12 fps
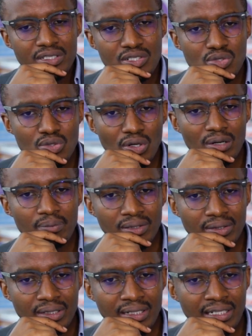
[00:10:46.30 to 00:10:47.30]
I want us to talk
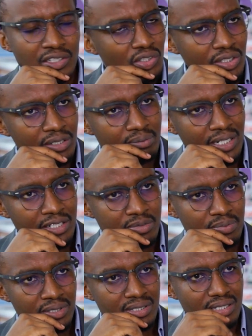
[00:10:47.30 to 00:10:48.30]
about the electronic
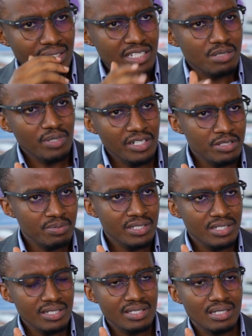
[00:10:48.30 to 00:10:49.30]
management, case
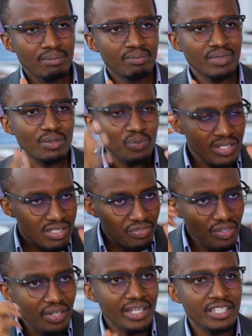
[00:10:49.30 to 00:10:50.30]
management system. It was a
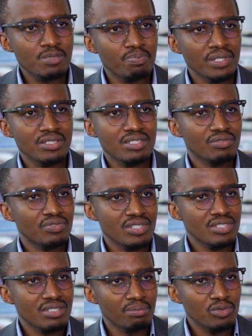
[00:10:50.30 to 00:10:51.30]
very expensive
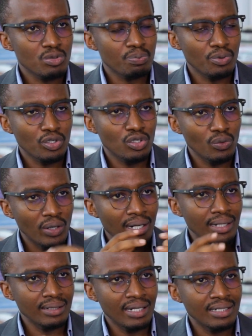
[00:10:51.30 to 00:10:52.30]
system to
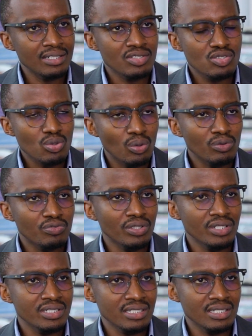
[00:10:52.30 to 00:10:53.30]
procure and install
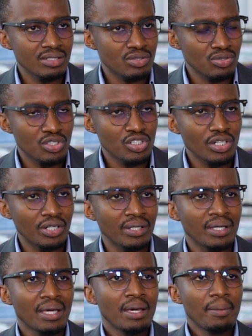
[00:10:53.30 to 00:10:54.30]
for the judiciary.